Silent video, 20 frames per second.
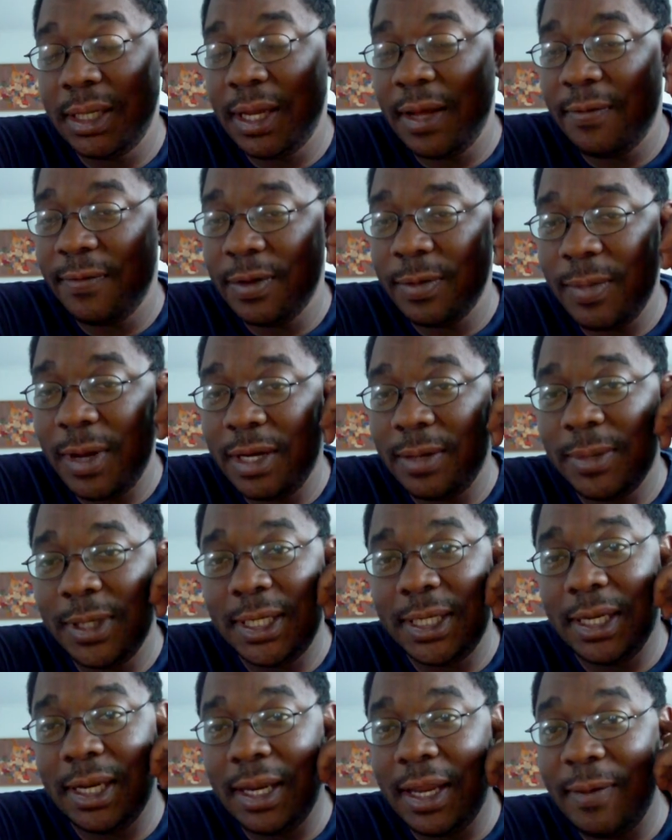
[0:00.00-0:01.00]
11, about to be
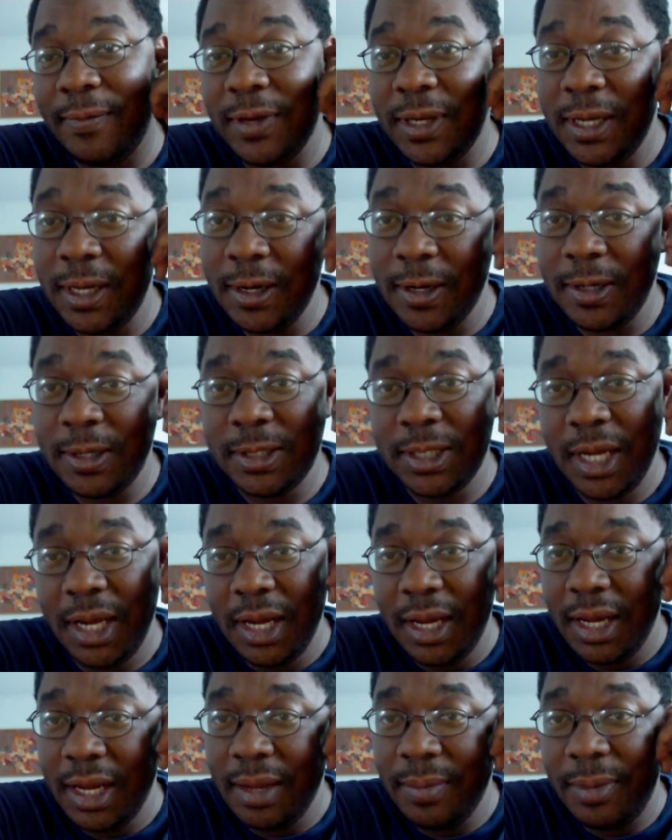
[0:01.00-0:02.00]
11 years,
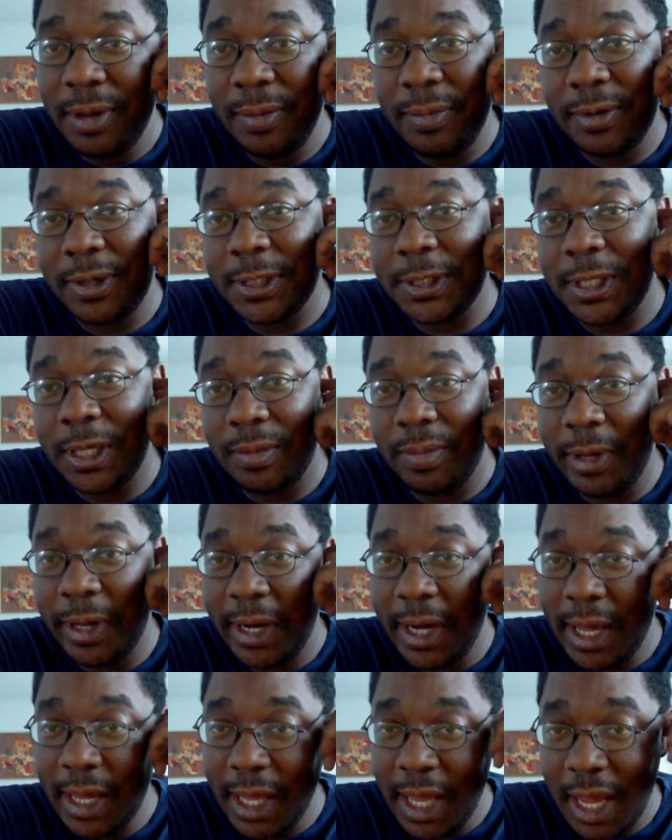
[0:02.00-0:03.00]
and people are still
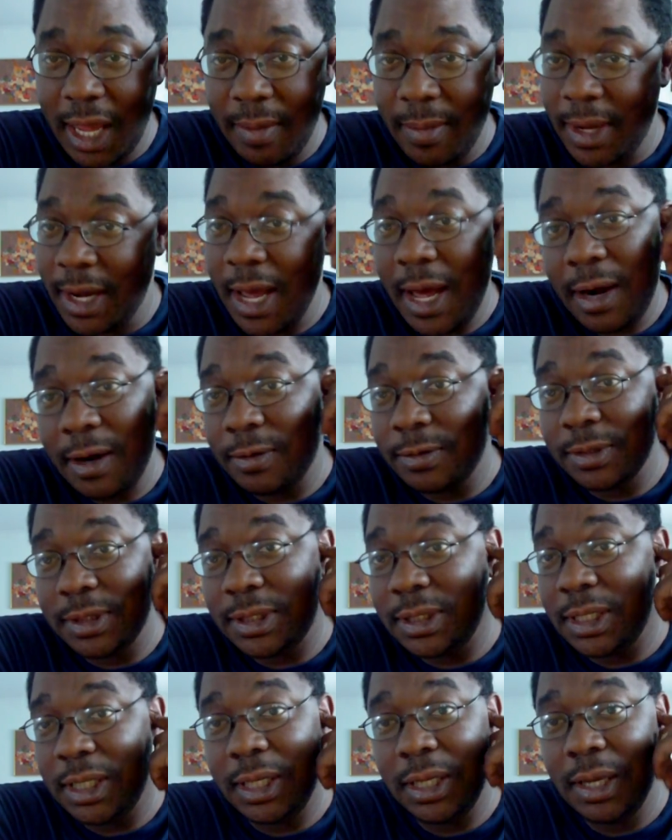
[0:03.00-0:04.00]
playing that game. And I don't
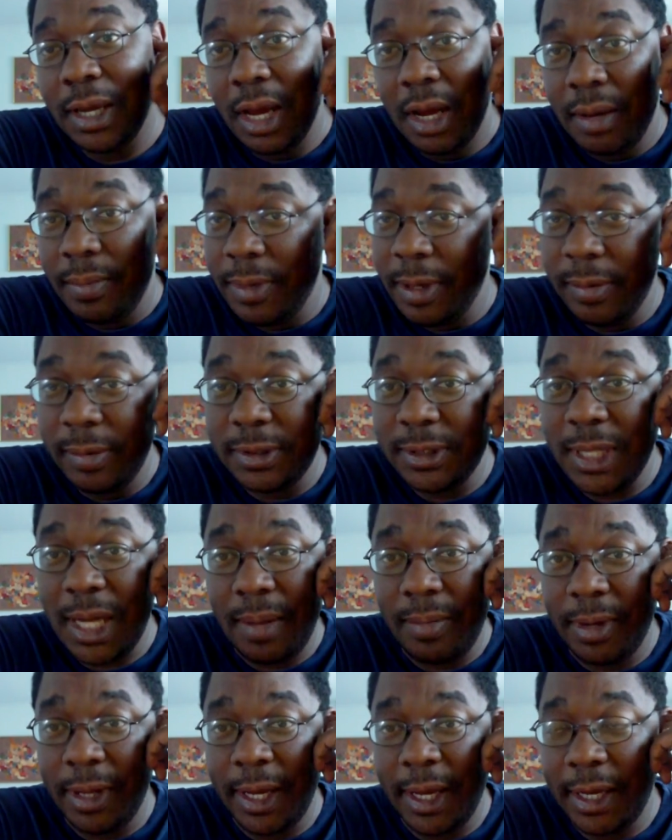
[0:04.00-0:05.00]
see people
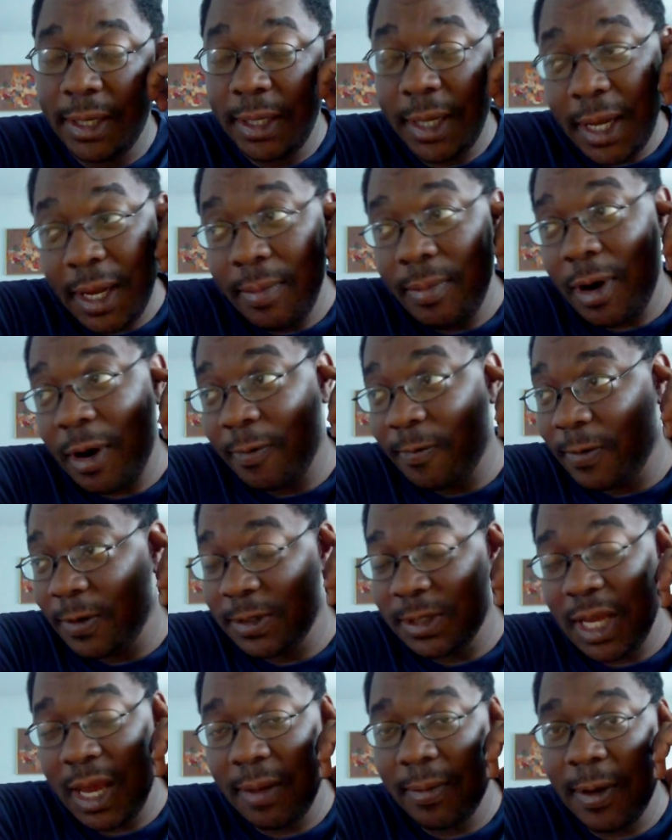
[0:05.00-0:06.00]
stop playing. Yeah, Marvel
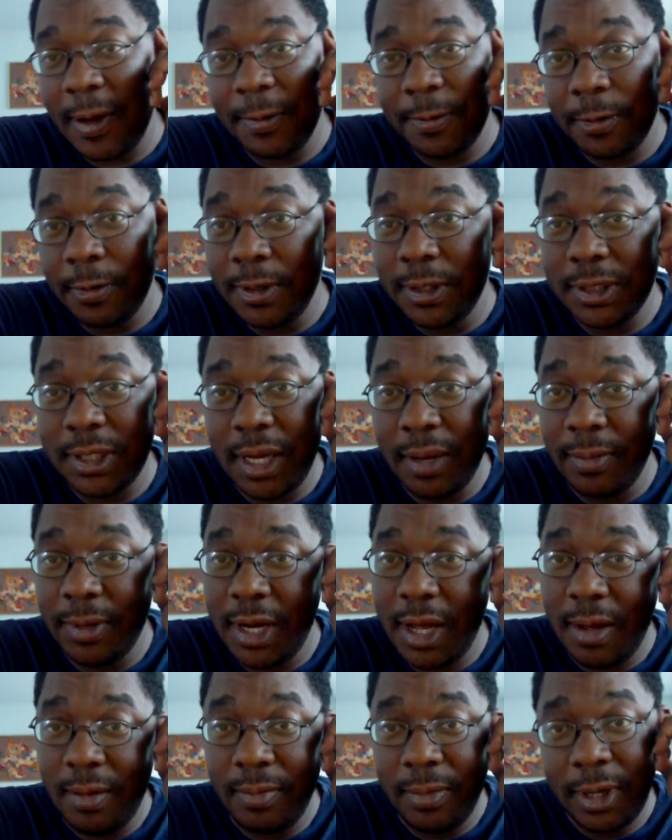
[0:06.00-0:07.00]
vs. Capcom 3 is
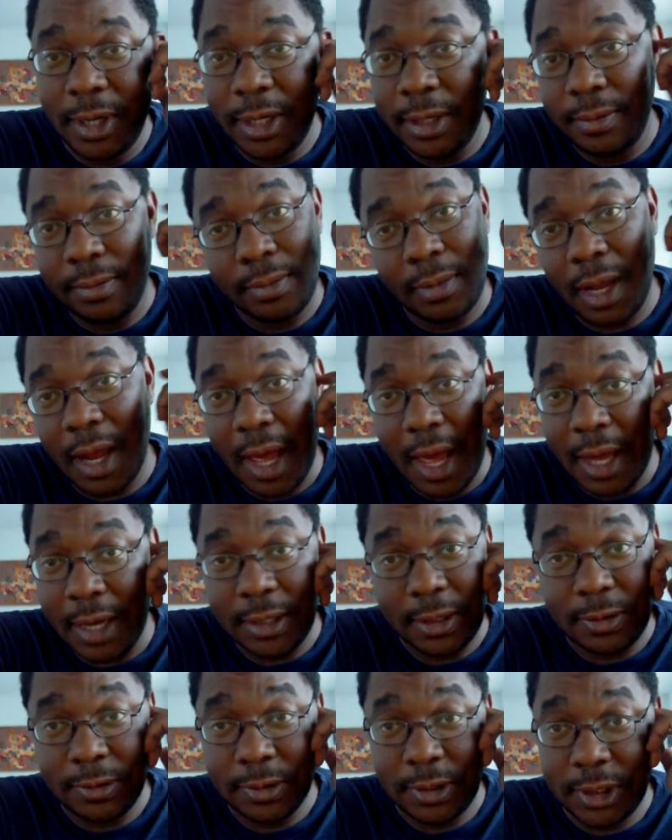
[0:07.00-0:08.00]
coming out, but I
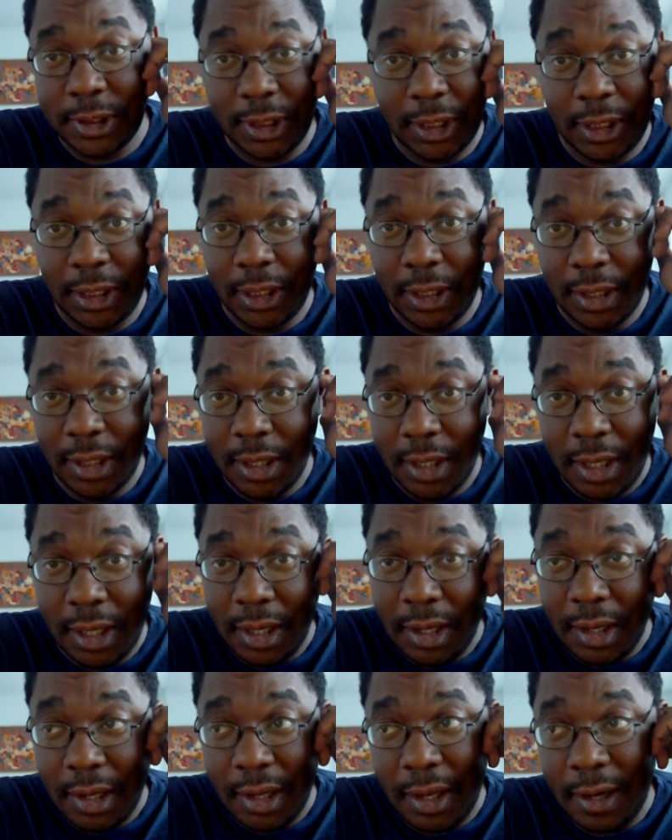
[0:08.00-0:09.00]
don't see
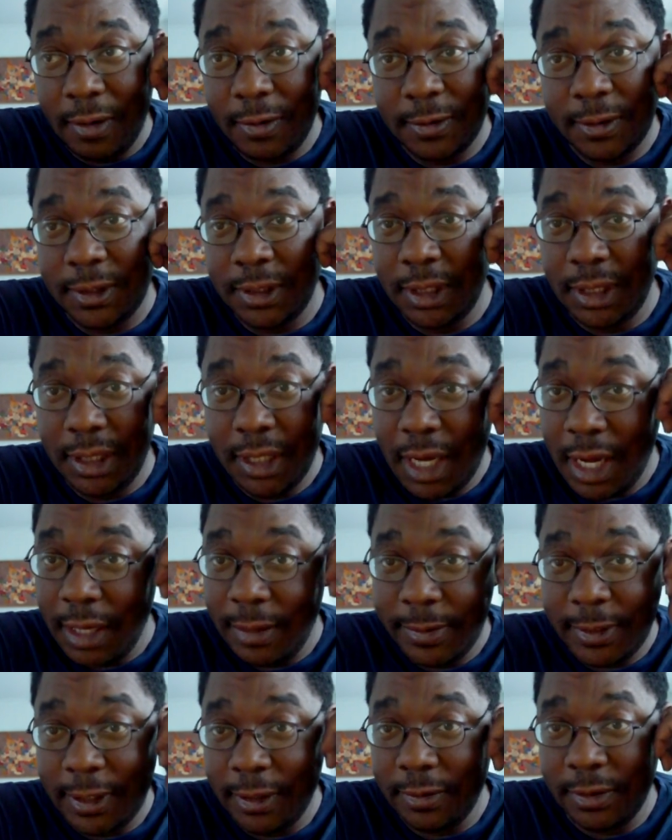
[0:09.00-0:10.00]

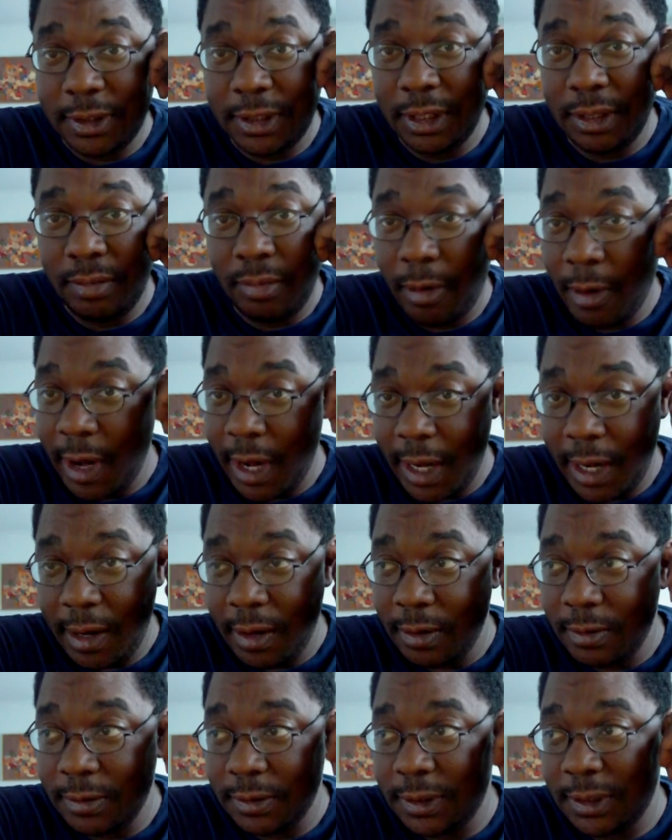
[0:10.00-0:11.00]
Yipes. I don't see Brett.
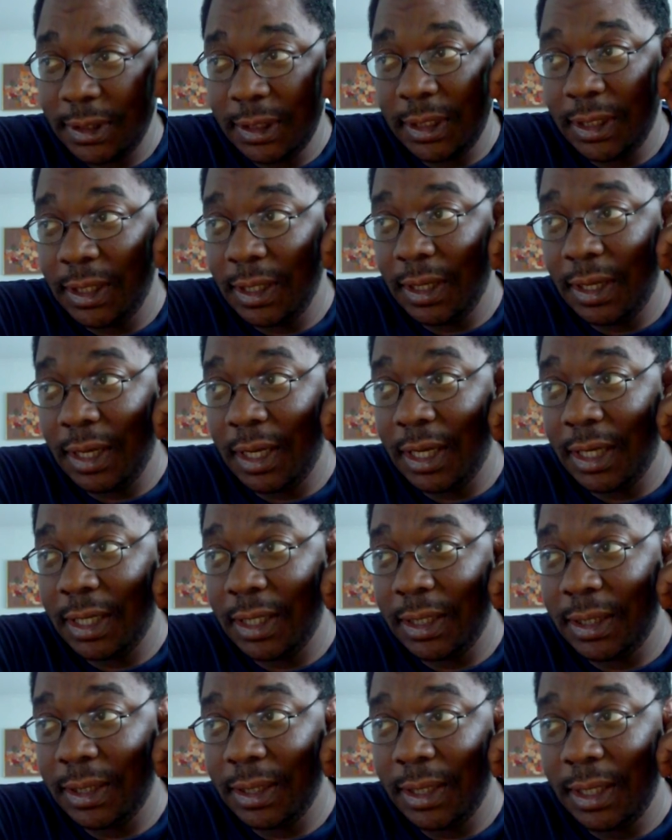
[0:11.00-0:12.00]
I don't see
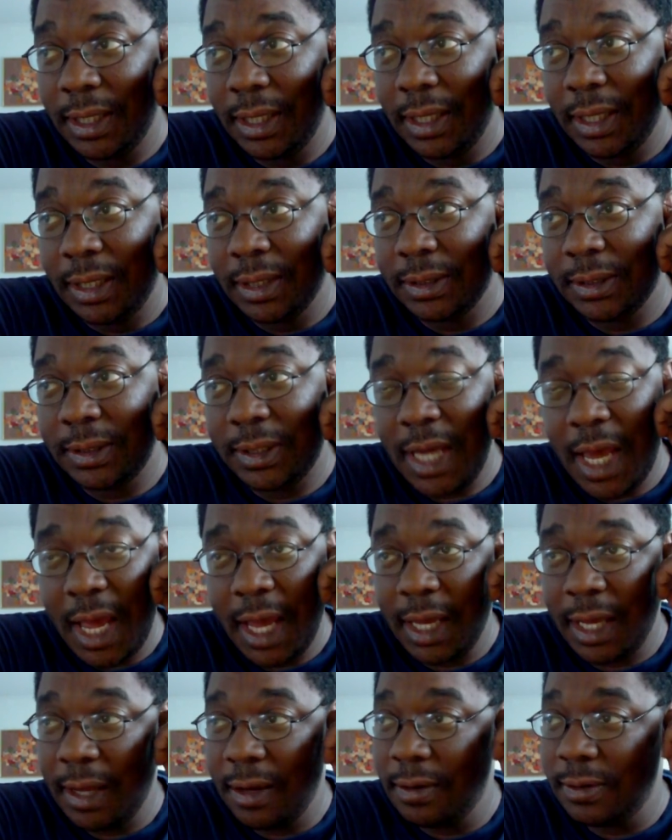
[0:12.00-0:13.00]

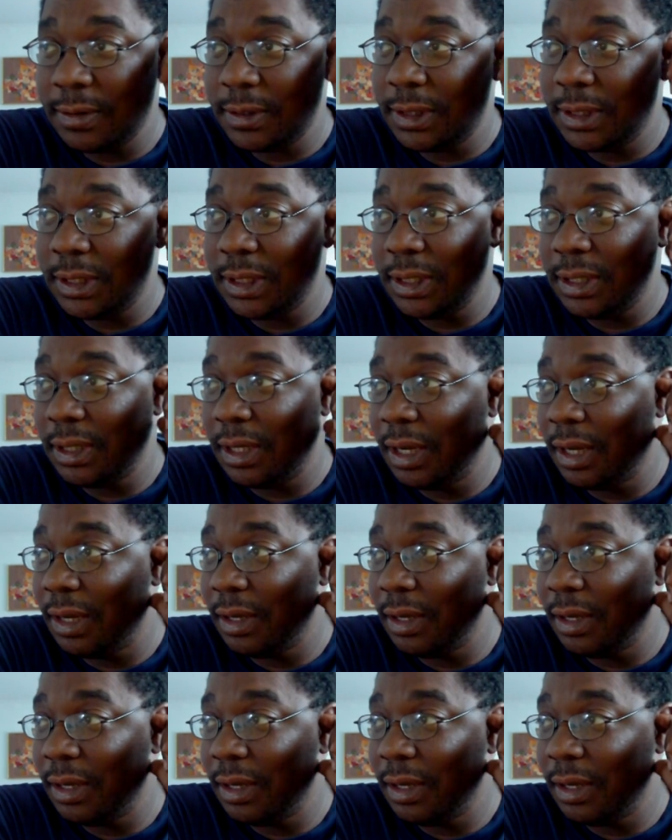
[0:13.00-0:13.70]
Zach. I don't see